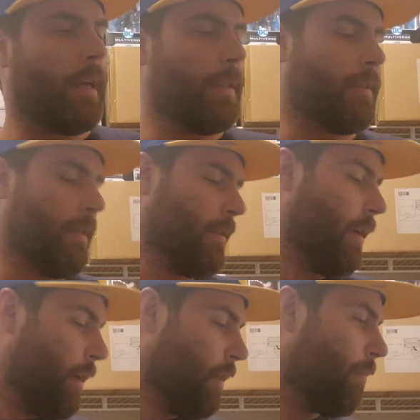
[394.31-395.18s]
Is it
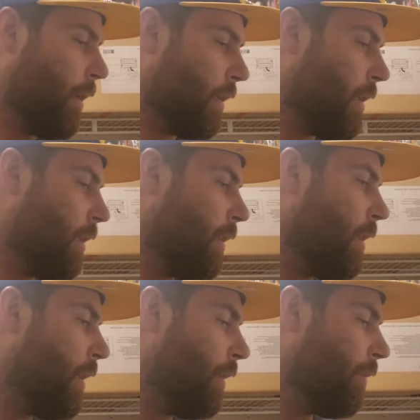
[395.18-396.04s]
Doug Mahnke? Did
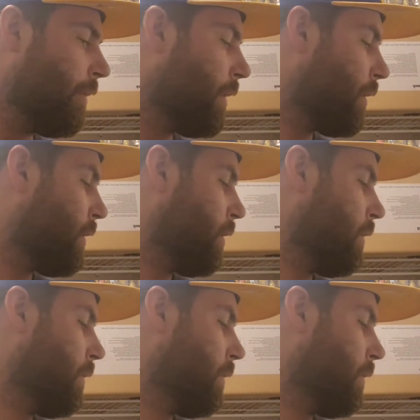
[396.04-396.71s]
he do this?